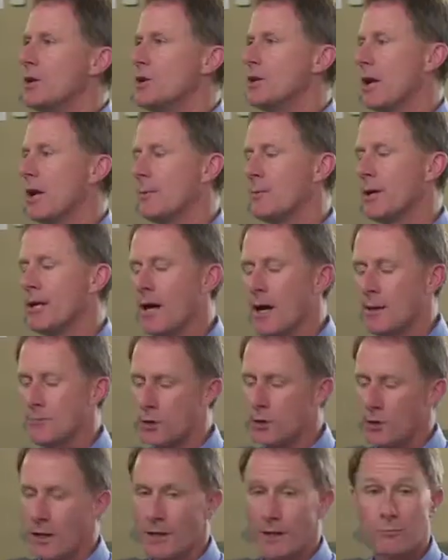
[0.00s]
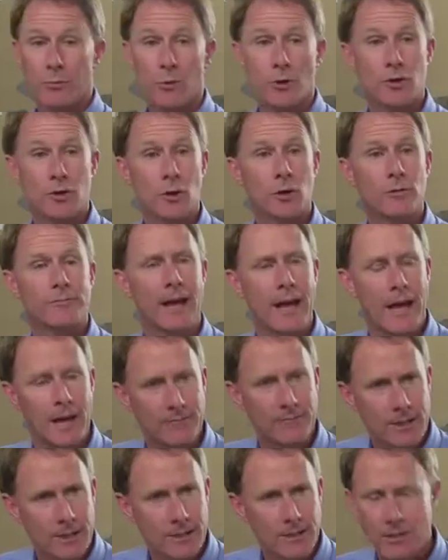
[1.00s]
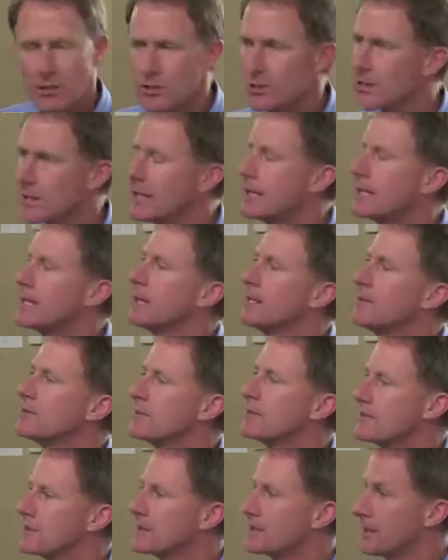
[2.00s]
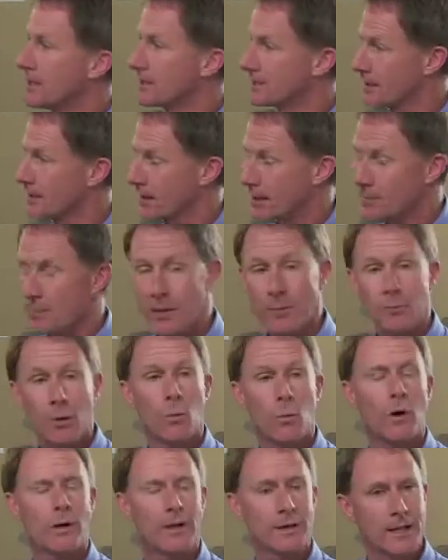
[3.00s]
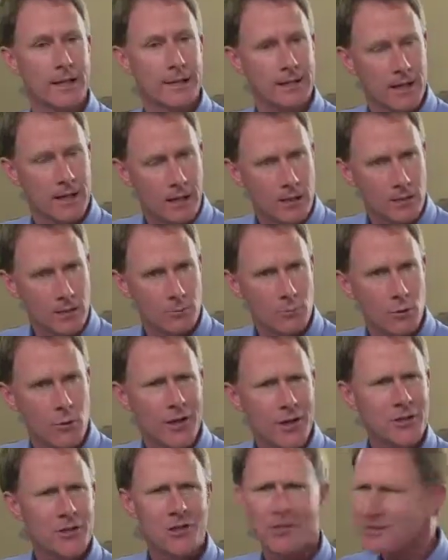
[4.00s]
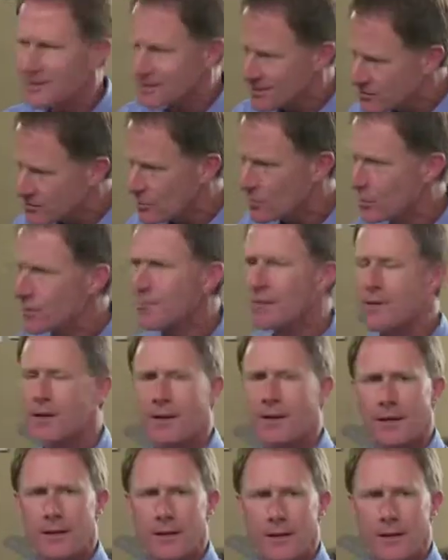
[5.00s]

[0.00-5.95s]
Gentlemen, I'm trying to preserve evidence in case the CSI people want to take tire impressions, this sort of thing.